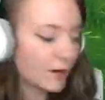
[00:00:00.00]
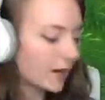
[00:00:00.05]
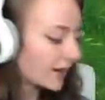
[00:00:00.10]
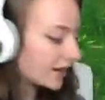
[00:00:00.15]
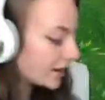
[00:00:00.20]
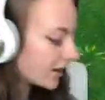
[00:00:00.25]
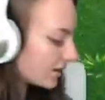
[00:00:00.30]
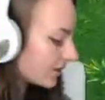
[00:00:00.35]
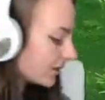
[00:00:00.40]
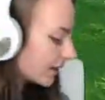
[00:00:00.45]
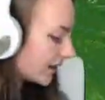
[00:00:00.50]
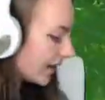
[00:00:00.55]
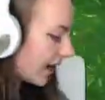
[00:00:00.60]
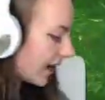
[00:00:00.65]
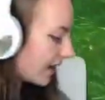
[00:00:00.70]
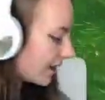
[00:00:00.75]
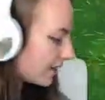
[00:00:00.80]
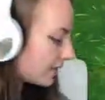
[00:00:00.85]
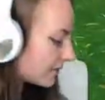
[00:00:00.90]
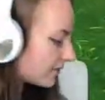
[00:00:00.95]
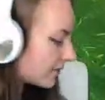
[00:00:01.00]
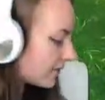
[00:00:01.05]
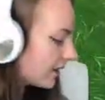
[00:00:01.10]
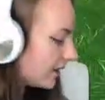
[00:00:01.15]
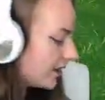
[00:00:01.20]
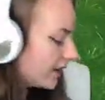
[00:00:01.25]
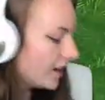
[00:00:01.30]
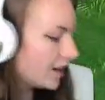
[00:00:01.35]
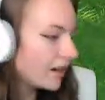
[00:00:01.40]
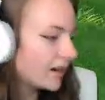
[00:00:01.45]
I currently
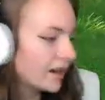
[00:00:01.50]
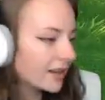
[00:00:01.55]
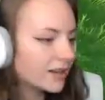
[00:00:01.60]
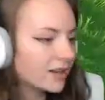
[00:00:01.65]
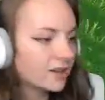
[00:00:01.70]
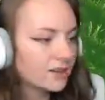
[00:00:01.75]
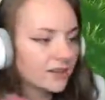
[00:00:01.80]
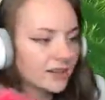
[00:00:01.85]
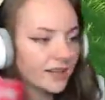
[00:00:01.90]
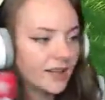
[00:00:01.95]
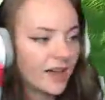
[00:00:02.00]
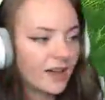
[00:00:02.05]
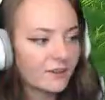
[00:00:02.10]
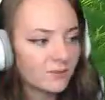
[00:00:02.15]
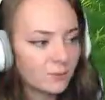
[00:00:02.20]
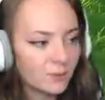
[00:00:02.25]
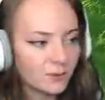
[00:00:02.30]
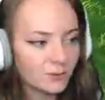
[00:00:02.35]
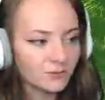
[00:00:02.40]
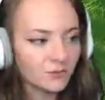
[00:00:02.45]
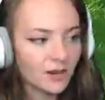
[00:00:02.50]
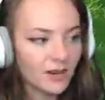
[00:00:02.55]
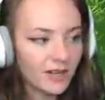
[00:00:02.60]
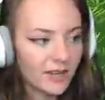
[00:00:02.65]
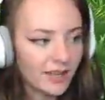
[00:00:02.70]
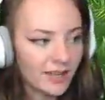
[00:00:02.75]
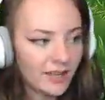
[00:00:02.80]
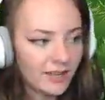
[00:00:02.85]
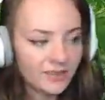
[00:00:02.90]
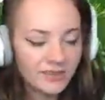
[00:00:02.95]
have one right
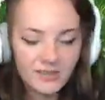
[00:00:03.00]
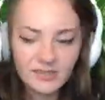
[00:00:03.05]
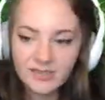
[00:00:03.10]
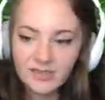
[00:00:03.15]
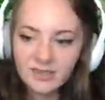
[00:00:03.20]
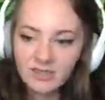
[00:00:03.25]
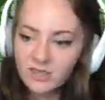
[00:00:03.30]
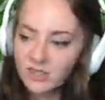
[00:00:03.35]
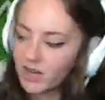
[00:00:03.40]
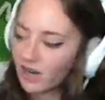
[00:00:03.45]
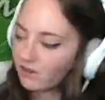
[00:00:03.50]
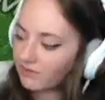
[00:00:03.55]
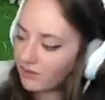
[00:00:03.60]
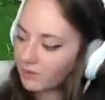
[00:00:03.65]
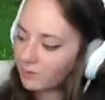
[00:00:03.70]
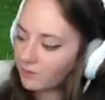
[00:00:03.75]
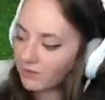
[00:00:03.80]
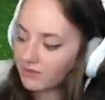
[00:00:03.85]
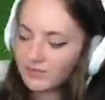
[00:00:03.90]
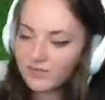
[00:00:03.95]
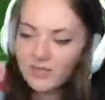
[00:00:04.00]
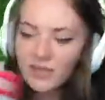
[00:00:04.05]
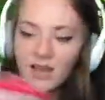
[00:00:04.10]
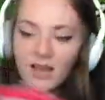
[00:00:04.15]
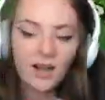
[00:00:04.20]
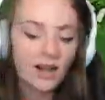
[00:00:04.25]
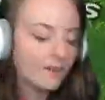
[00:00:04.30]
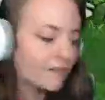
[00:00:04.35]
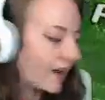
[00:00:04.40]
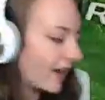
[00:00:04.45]
here. These are the cherry ones.
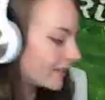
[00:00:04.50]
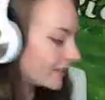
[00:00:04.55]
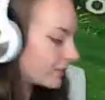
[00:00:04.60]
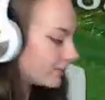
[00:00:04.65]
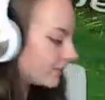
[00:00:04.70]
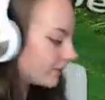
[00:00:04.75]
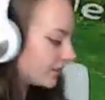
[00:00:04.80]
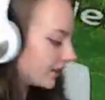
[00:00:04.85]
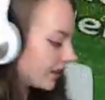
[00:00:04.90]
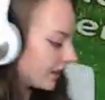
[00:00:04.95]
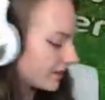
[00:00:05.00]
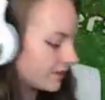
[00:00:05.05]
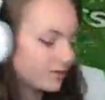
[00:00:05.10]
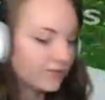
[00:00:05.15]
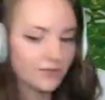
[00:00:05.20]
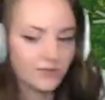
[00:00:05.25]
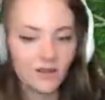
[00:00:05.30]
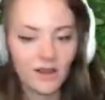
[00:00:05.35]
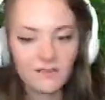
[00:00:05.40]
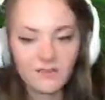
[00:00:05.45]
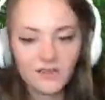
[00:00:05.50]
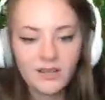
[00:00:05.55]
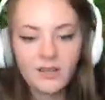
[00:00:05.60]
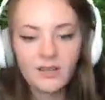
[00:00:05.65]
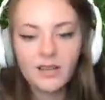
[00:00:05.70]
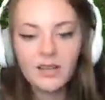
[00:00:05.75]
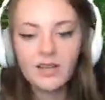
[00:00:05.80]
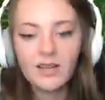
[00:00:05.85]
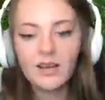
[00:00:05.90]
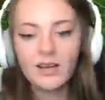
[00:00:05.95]
I've had them for like forever.
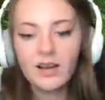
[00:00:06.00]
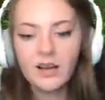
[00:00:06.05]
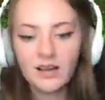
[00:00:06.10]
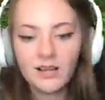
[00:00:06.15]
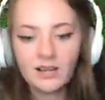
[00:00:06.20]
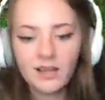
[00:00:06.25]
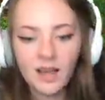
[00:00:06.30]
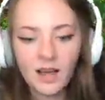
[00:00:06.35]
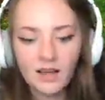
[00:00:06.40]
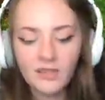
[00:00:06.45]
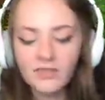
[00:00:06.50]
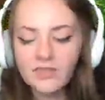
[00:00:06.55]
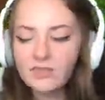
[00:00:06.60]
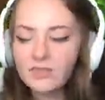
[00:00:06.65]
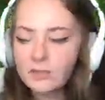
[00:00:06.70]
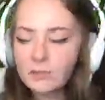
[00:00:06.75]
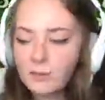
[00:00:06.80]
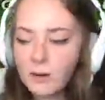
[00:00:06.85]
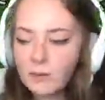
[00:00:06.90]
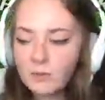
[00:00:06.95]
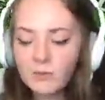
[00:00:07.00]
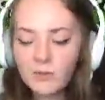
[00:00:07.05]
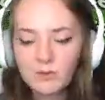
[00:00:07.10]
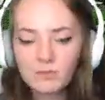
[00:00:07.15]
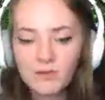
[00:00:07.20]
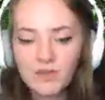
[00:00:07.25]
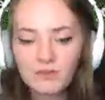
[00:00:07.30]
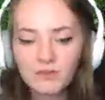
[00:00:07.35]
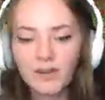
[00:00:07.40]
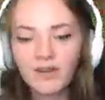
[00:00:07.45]
The problem with
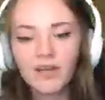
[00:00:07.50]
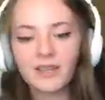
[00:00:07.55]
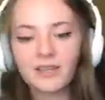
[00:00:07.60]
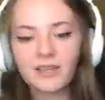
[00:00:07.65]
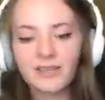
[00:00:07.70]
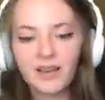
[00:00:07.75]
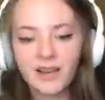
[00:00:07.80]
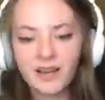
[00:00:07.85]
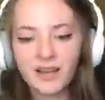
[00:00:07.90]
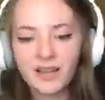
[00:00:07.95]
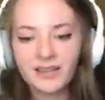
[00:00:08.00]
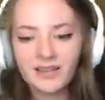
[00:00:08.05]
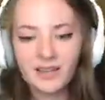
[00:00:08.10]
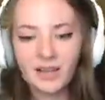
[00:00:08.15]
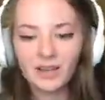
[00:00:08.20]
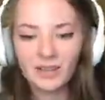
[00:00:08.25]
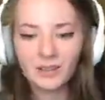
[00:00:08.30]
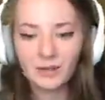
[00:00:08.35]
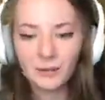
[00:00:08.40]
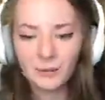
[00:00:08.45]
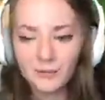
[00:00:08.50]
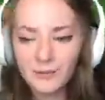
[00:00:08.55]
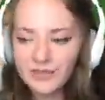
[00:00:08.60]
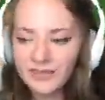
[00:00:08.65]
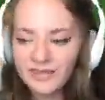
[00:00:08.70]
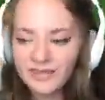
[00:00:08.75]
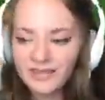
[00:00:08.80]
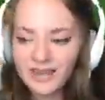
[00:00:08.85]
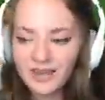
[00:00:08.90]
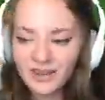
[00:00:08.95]
me, right, is I'll open
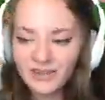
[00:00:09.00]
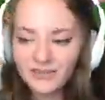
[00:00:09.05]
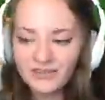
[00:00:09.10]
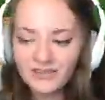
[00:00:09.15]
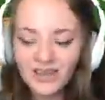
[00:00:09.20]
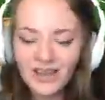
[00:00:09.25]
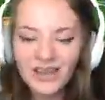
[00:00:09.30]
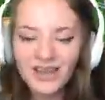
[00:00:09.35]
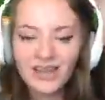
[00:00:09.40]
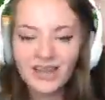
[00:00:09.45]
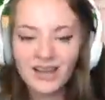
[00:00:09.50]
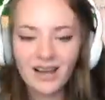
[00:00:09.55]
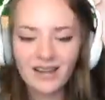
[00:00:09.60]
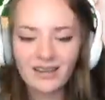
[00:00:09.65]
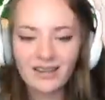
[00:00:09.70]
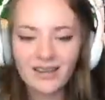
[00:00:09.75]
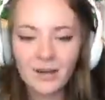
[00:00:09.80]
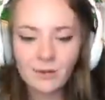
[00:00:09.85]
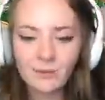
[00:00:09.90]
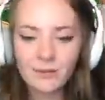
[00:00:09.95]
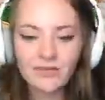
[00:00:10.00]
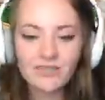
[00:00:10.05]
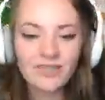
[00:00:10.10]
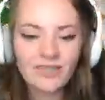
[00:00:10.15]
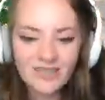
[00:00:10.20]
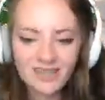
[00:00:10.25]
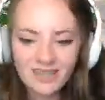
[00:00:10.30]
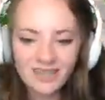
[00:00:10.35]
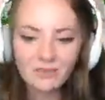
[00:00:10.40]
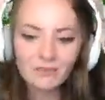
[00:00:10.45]
stuff and I'll be
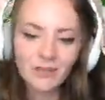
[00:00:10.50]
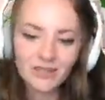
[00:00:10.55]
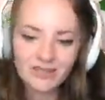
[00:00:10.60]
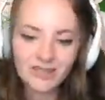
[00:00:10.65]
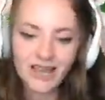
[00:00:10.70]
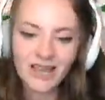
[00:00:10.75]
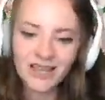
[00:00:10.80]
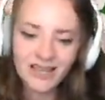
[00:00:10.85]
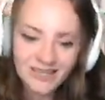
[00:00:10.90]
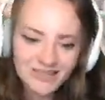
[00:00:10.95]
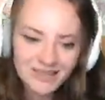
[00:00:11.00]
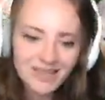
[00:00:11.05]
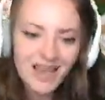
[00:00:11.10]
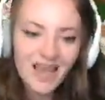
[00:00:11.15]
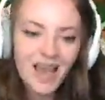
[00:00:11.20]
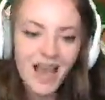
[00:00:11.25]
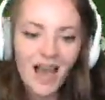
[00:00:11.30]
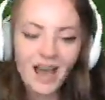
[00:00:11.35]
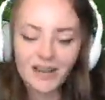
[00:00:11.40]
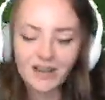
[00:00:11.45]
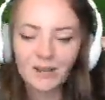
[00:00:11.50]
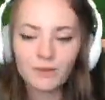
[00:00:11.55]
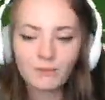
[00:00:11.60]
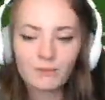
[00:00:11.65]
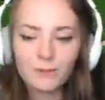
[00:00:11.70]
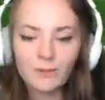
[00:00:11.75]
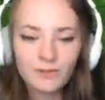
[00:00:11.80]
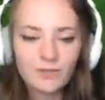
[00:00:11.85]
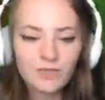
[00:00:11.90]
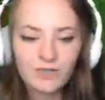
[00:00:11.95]
sitting at my desk and I
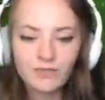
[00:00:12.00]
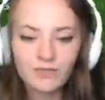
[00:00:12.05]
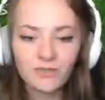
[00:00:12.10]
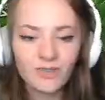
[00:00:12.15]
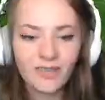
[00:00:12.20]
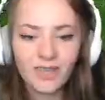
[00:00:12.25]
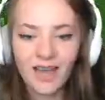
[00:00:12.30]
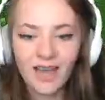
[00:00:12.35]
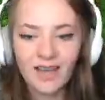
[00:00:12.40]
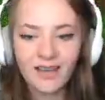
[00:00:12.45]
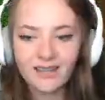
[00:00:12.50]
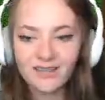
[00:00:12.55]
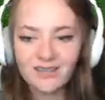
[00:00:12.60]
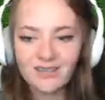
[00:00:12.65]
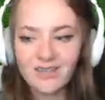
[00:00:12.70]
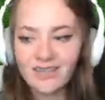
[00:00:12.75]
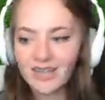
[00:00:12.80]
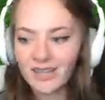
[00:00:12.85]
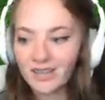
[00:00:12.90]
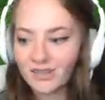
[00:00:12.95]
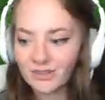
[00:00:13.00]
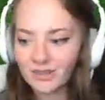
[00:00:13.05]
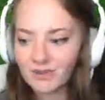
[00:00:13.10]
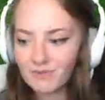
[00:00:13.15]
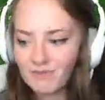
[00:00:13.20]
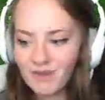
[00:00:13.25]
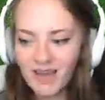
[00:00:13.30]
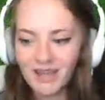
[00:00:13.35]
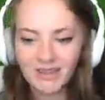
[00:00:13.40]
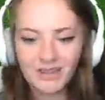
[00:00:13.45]
will just forget to eat
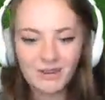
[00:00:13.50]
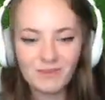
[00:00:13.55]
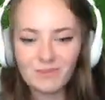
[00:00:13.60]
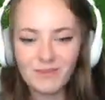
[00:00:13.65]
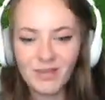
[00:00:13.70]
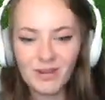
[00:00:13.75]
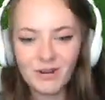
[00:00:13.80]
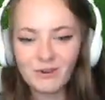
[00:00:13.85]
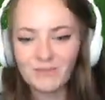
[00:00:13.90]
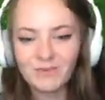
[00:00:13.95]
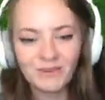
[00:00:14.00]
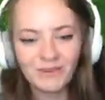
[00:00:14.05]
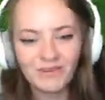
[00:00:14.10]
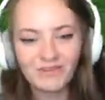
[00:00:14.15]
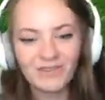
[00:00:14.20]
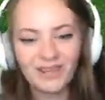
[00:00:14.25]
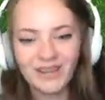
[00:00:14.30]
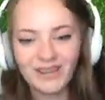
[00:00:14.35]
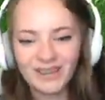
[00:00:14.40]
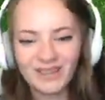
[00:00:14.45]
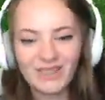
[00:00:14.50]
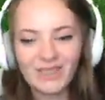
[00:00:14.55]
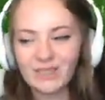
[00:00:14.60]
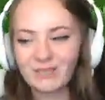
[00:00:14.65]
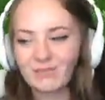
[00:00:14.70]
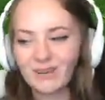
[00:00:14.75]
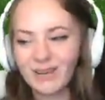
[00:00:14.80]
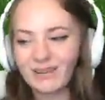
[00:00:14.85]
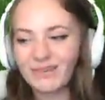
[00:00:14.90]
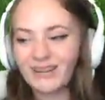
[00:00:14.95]
them, and they'll be open for like
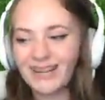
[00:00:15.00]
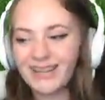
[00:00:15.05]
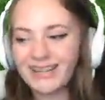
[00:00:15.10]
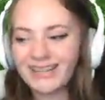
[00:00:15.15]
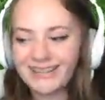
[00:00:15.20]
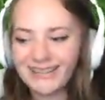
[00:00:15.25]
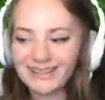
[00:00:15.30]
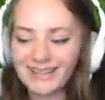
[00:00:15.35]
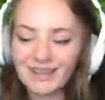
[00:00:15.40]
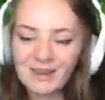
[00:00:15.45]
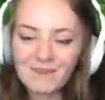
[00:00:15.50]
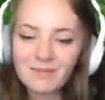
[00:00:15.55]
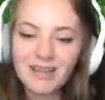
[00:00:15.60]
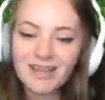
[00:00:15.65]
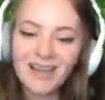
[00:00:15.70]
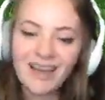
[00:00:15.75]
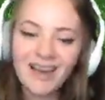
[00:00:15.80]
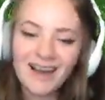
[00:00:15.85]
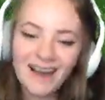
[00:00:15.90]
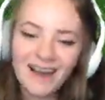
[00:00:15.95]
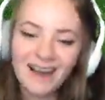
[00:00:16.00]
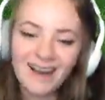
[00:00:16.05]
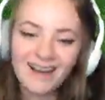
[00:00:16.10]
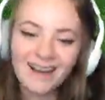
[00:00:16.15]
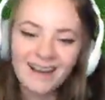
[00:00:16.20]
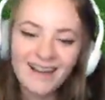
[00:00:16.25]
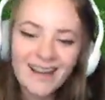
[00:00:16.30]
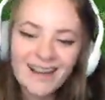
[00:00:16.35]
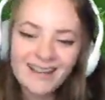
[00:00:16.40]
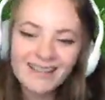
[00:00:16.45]
3 weeks, and then I'll be like,
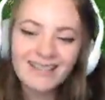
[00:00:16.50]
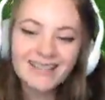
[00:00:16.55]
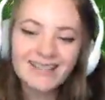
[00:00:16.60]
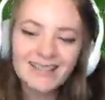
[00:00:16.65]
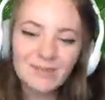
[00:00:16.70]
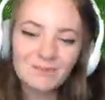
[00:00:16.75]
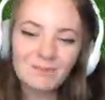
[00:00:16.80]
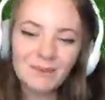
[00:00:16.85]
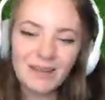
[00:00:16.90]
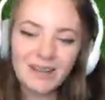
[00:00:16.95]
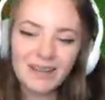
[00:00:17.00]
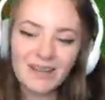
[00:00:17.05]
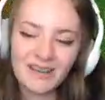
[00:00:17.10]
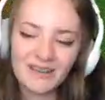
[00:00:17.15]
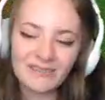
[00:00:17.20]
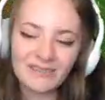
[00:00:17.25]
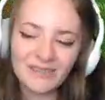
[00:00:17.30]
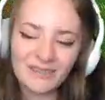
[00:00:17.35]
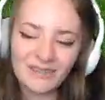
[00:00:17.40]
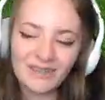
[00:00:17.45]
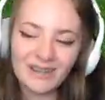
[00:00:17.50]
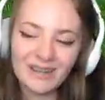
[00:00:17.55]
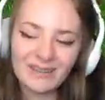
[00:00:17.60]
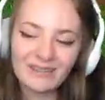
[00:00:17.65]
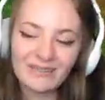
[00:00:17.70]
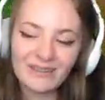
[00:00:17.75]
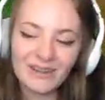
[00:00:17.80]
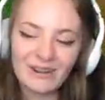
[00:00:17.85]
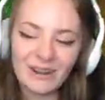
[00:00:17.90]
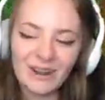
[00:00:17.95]
this has been here for
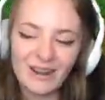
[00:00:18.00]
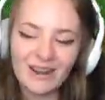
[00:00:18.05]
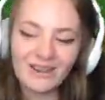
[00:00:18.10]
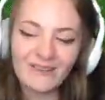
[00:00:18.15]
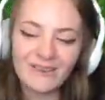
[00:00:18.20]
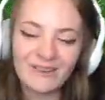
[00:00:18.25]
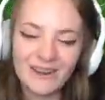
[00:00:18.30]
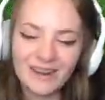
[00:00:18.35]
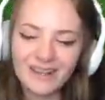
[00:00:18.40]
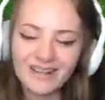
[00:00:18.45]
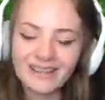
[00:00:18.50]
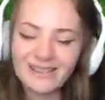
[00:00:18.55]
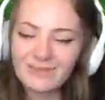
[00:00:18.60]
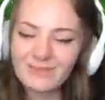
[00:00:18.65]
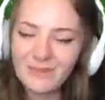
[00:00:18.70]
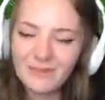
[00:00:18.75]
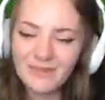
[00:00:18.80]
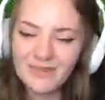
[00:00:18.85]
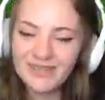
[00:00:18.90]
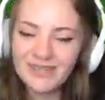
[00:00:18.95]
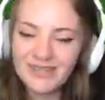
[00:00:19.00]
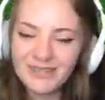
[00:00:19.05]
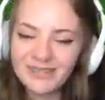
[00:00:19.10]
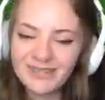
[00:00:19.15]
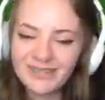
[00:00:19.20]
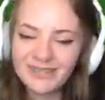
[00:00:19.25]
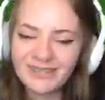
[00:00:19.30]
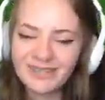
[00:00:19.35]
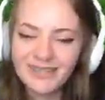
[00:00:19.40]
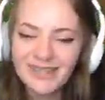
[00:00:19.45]
quite a while. This probably
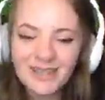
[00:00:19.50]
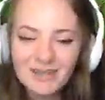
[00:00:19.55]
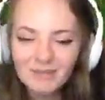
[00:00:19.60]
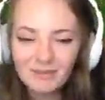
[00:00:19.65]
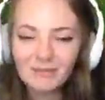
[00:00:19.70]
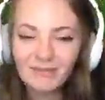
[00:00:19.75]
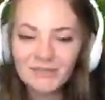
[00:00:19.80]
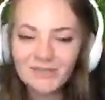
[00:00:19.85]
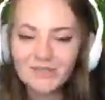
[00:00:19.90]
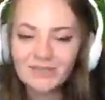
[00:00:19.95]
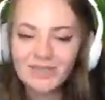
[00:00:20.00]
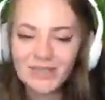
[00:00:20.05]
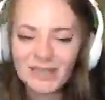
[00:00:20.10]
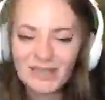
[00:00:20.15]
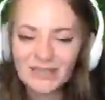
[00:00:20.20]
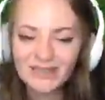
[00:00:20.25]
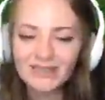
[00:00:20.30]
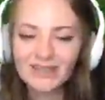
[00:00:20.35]
shouldn't eat this.